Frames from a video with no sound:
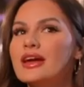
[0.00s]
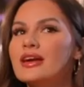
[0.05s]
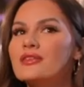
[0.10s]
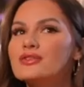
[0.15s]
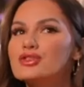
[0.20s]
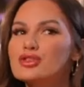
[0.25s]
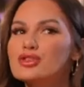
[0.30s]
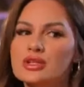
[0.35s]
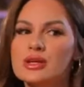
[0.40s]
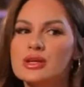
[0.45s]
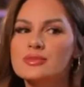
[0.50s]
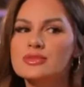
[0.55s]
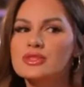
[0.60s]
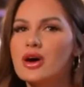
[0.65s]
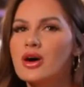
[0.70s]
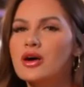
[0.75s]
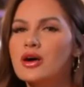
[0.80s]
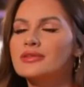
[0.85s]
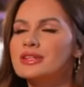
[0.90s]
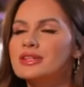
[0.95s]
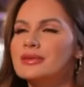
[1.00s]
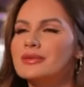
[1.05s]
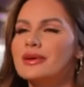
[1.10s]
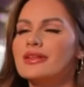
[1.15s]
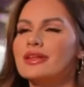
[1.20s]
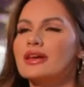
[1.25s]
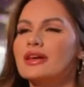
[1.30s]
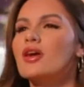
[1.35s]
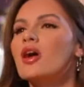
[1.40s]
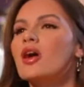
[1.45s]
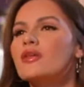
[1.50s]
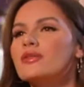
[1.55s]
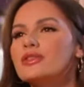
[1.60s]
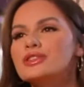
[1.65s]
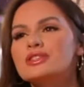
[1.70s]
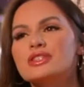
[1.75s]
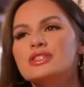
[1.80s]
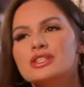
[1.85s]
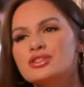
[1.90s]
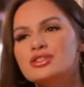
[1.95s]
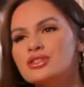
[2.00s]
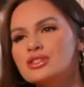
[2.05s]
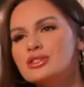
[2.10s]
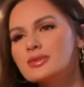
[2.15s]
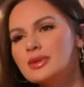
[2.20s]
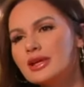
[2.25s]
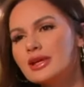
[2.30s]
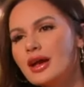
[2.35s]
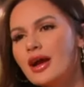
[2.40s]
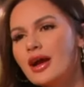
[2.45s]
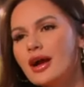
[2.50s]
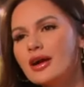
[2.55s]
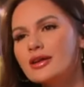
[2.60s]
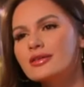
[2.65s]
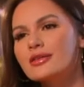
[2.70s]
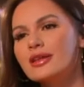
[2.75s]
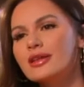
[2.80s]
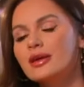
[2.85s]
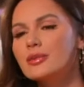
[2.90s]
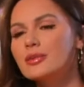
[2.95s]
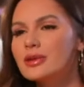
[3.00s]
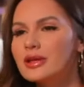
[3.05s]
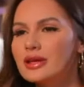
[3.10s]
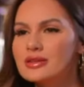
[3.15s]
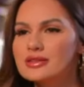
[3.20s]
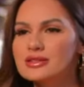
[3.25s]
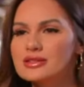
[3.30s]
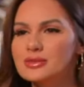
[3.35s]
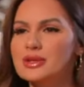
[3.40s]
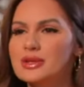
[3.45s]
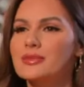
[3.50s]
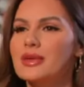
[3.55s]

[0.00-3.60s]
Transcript: have dreams often about like conversations we had and like plans we